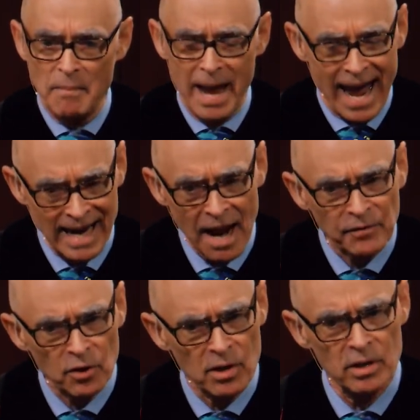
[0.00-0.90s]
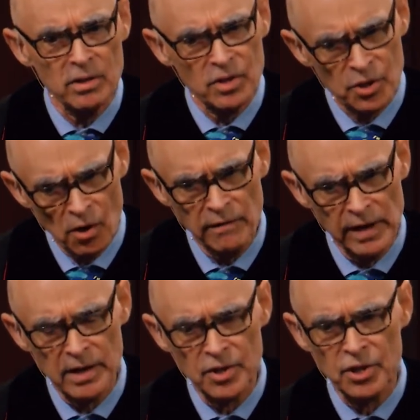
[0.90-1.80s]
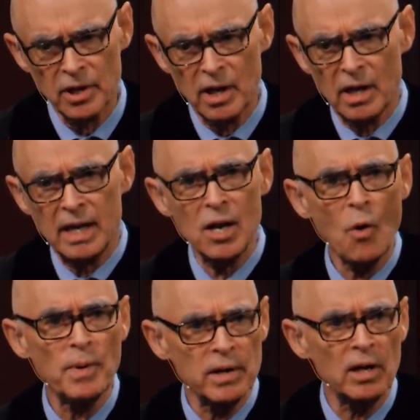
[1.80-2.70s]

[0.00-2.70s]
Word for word: And after the service, he opened a